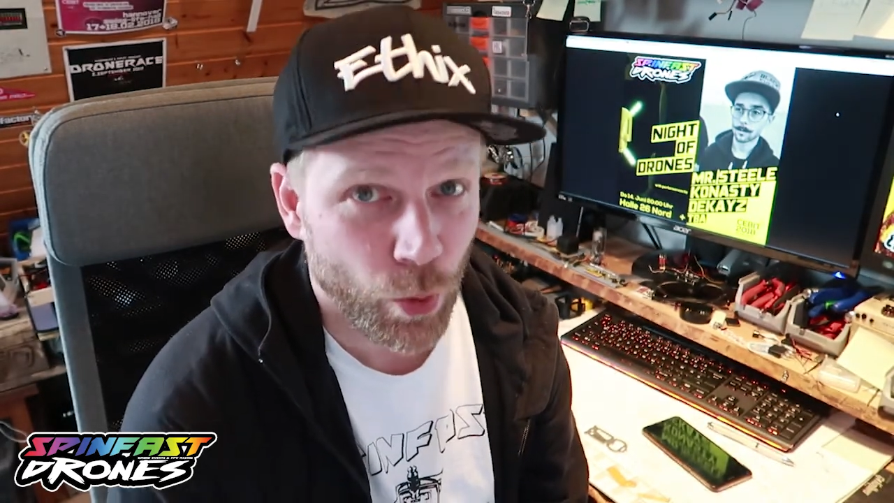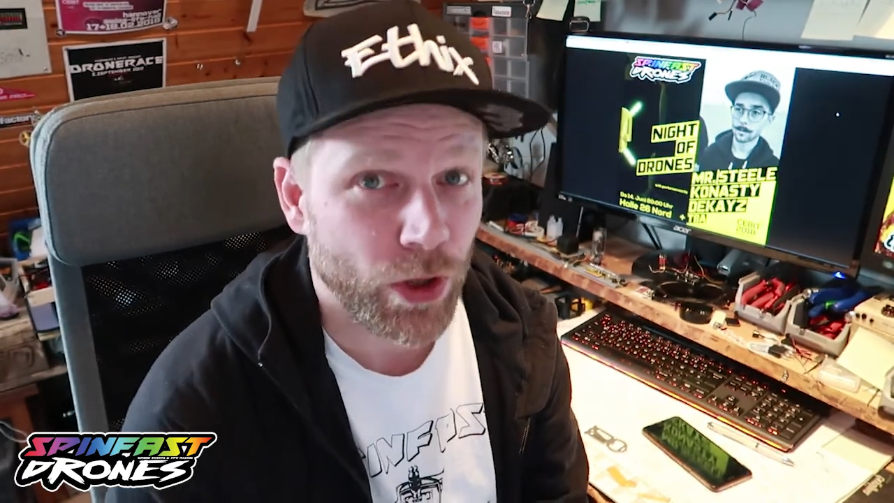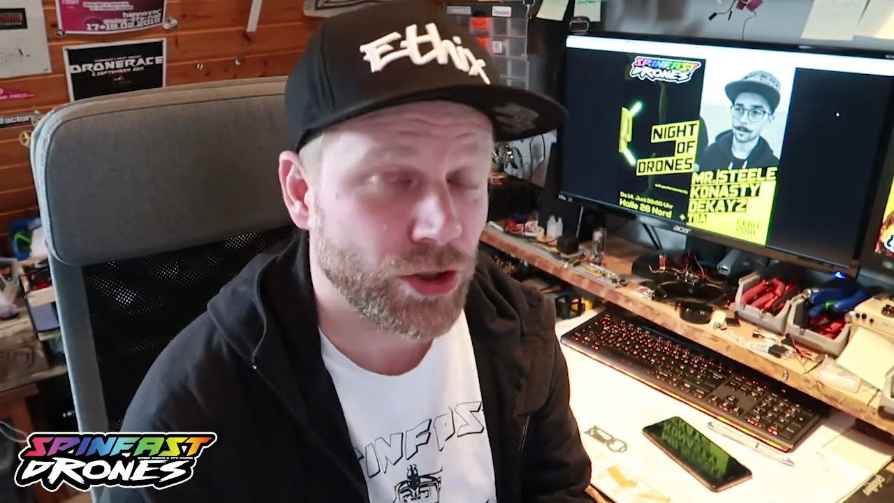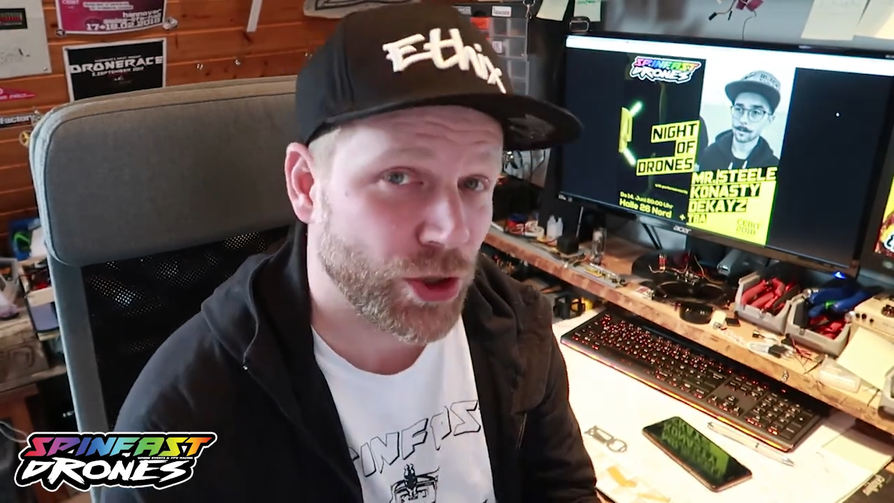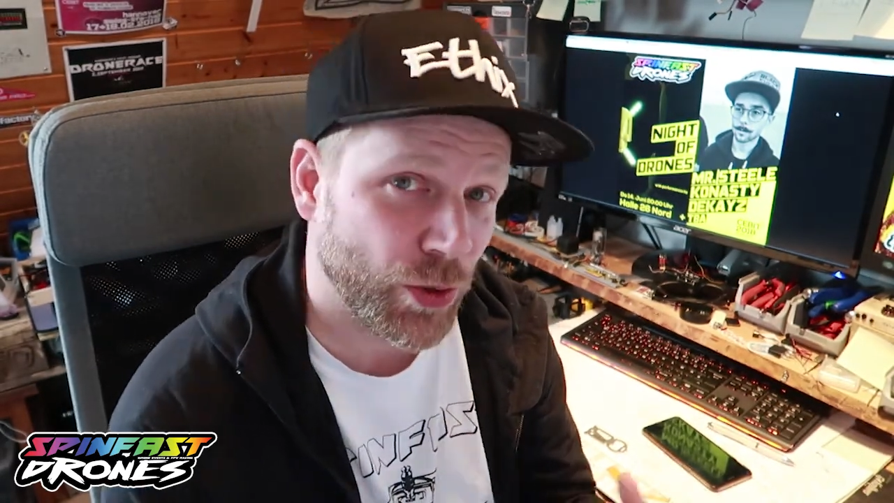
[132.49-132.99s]

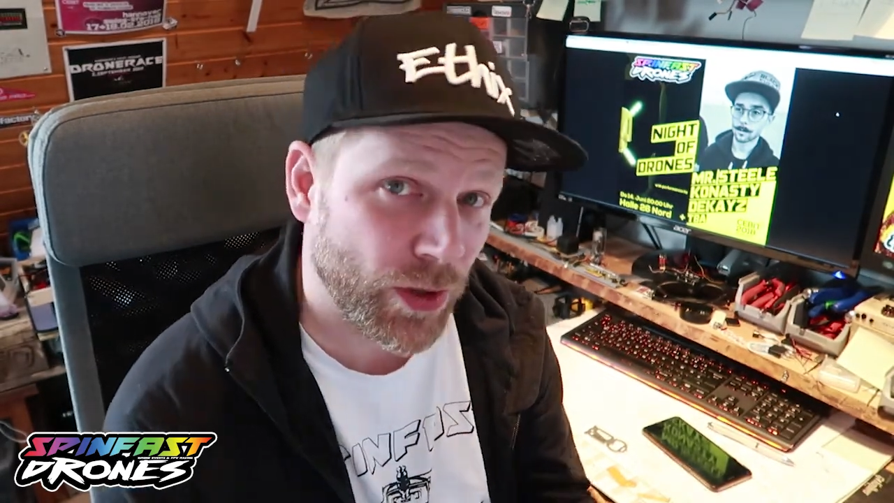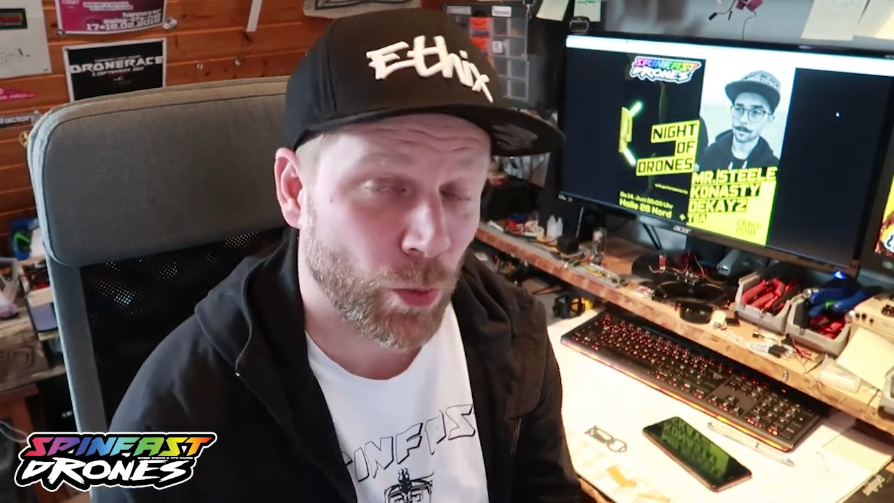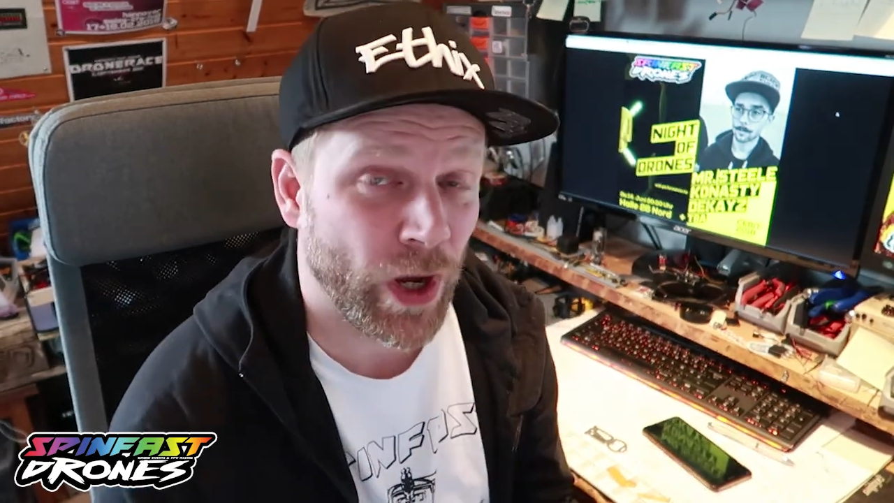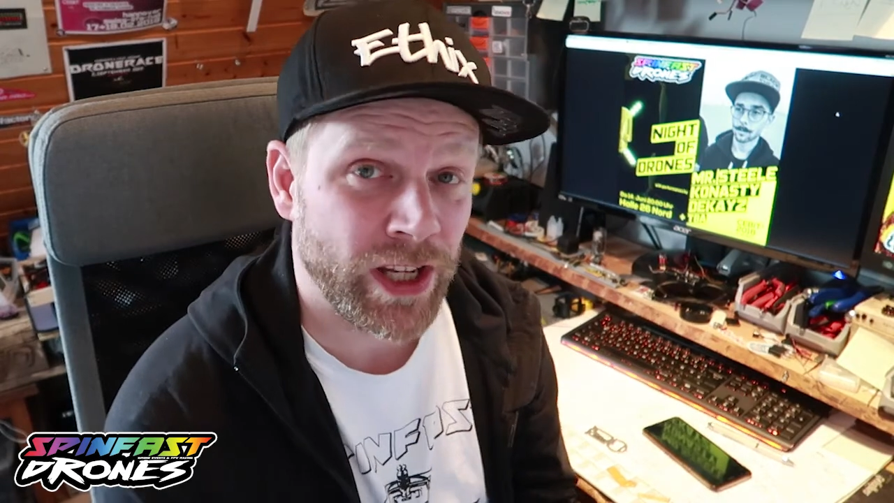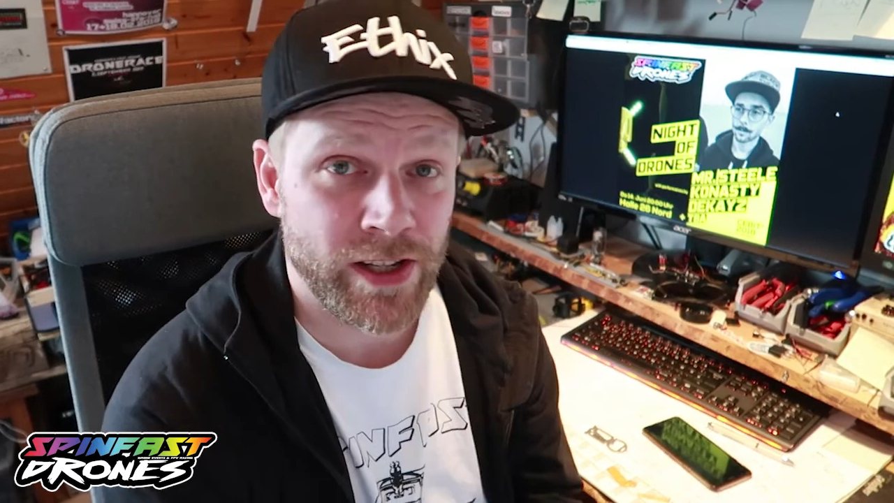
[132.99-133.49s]
We'll do
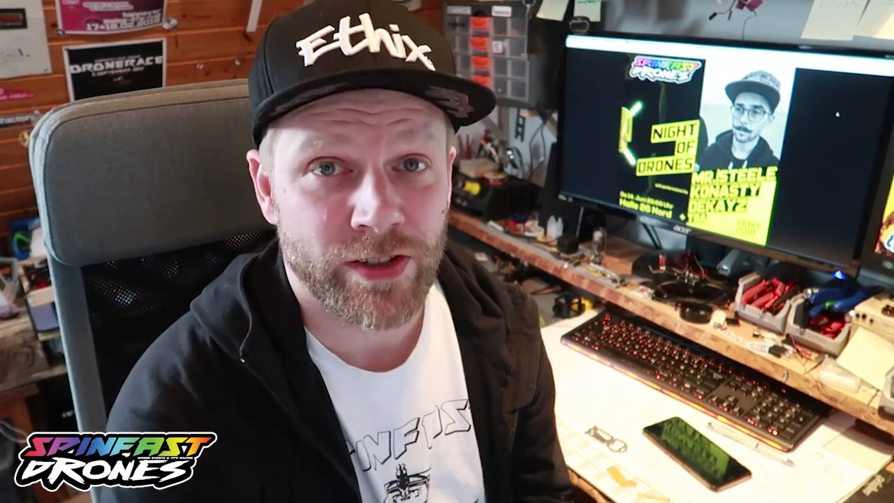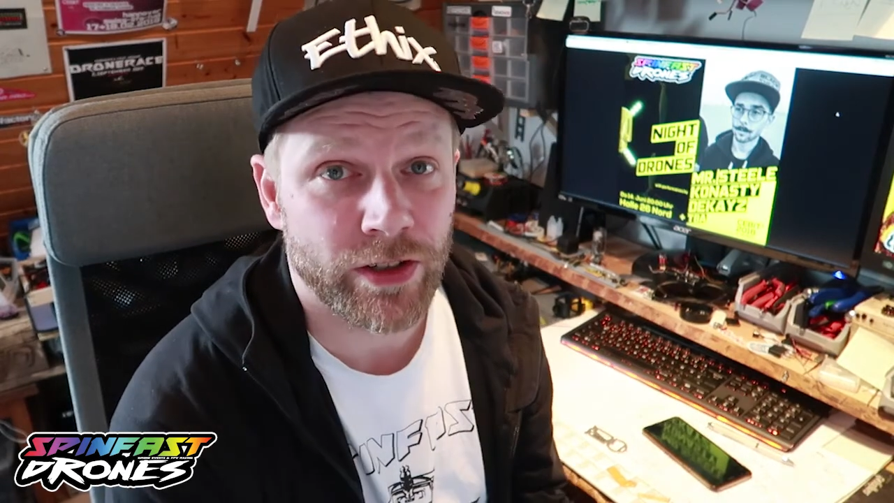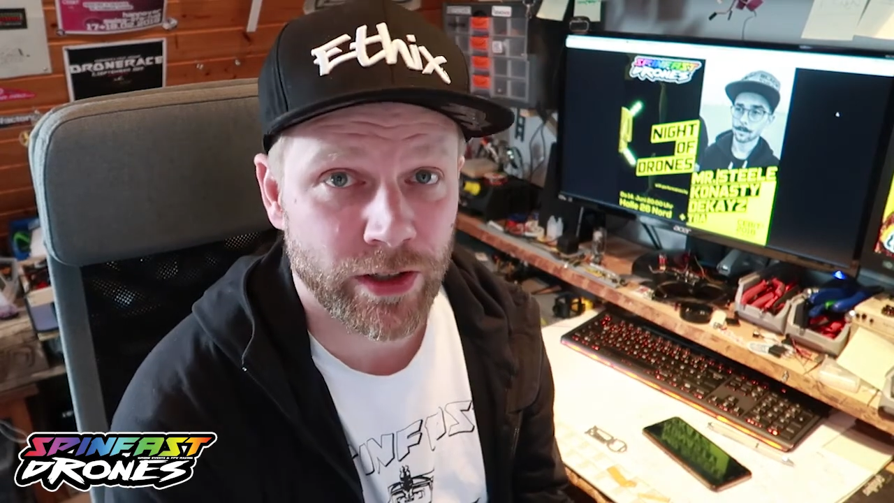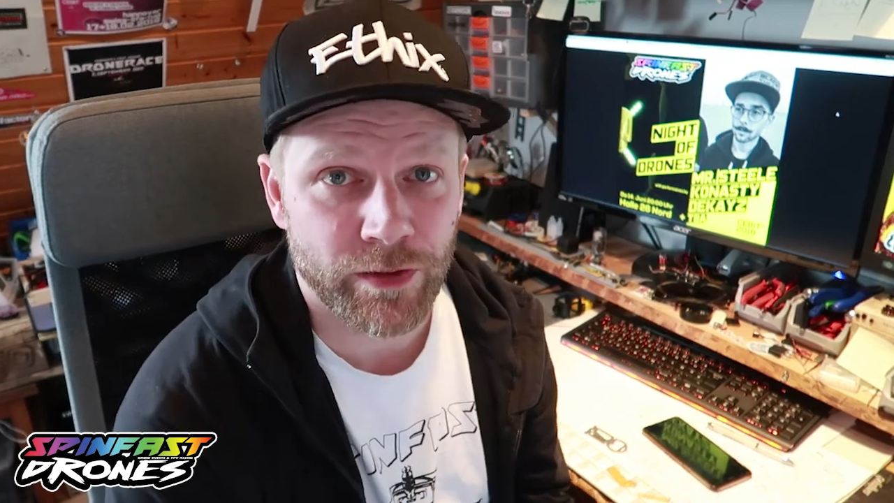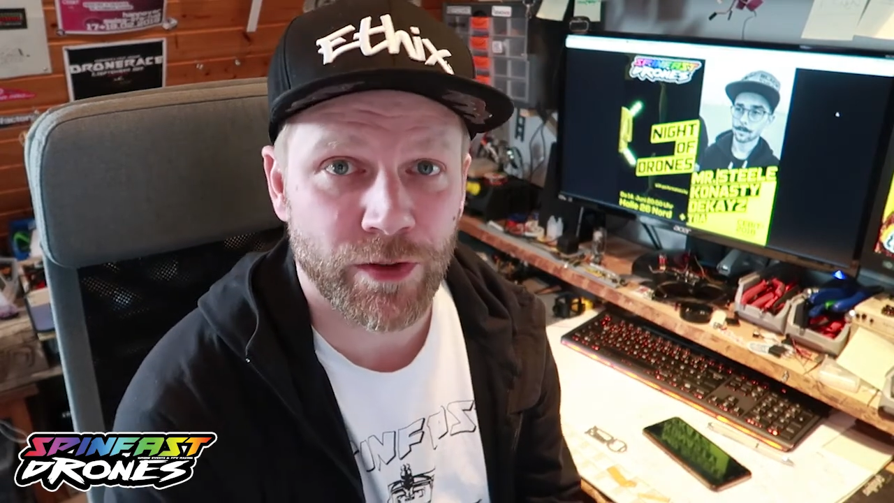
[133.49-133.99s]
it when he's
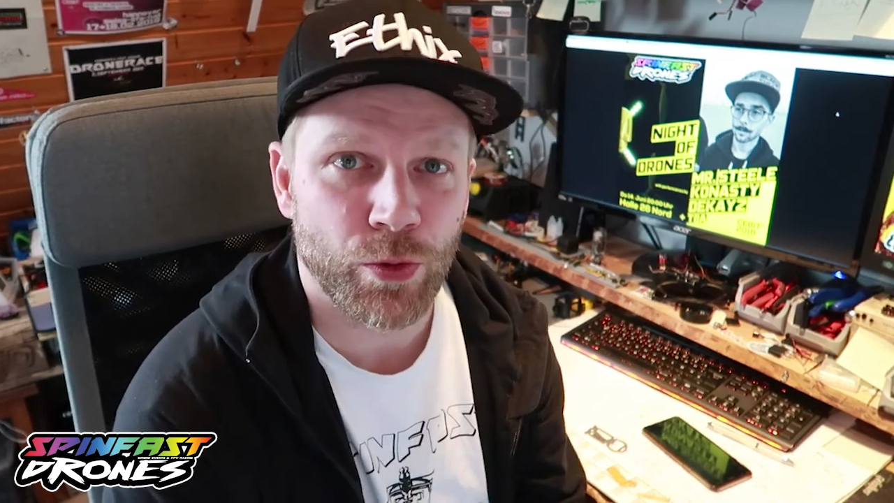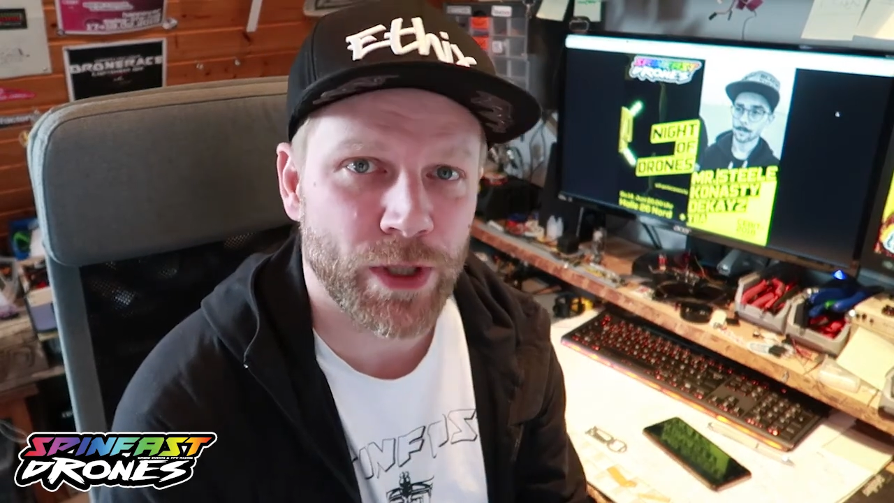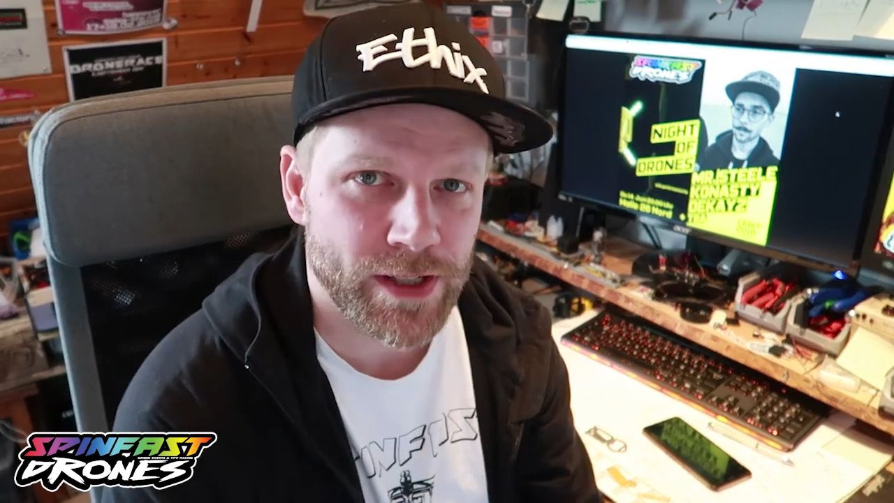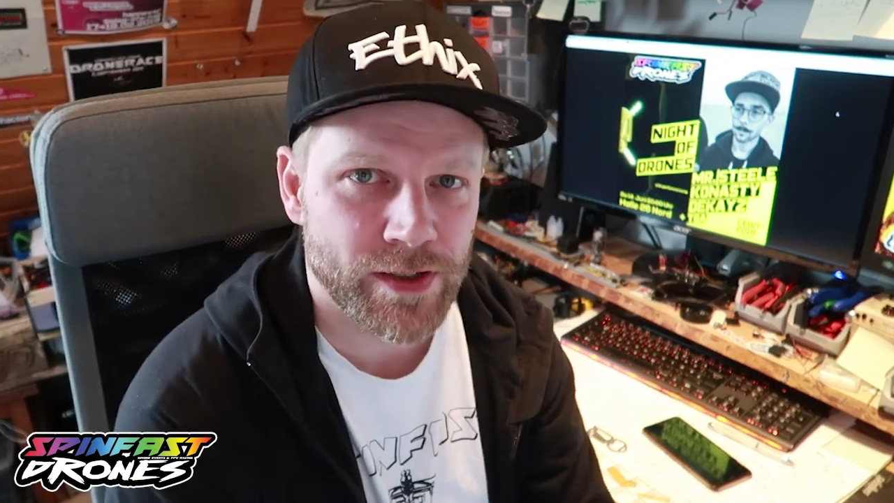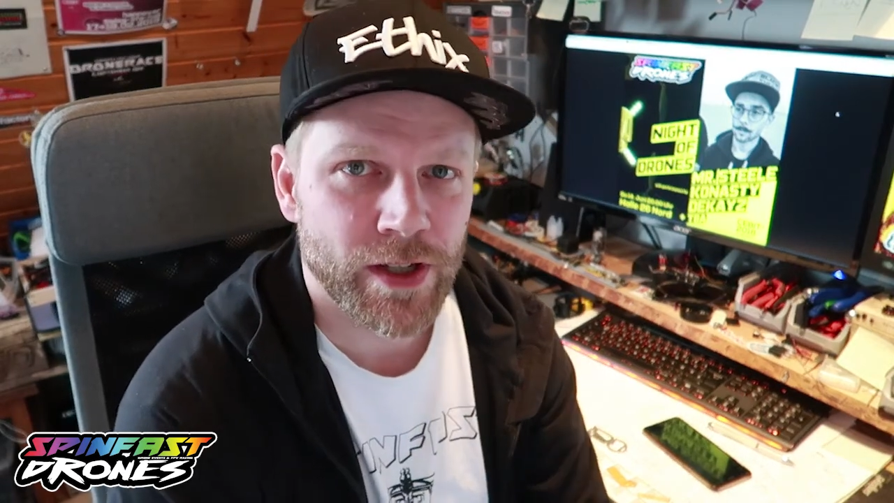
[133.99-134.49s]
here in a few
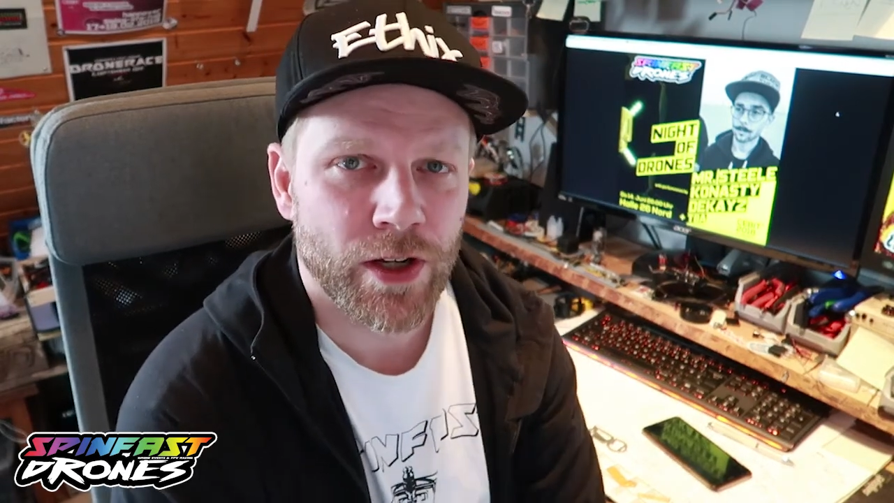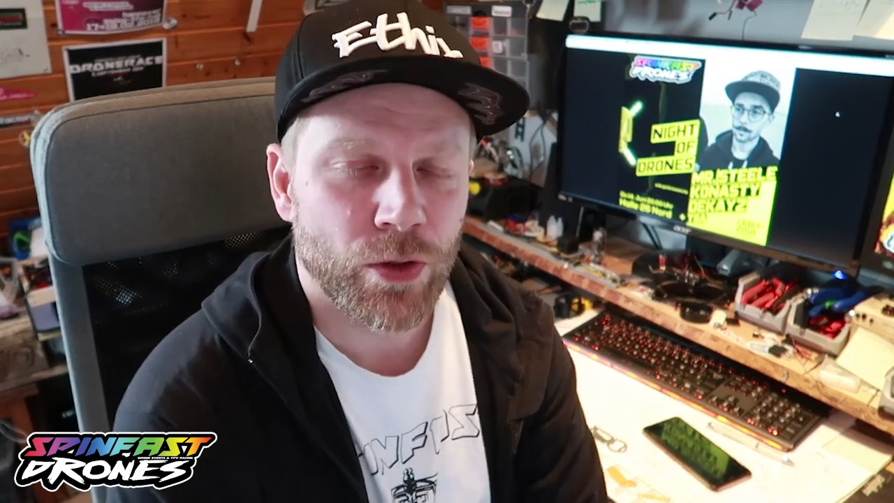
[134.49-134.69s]
weeks.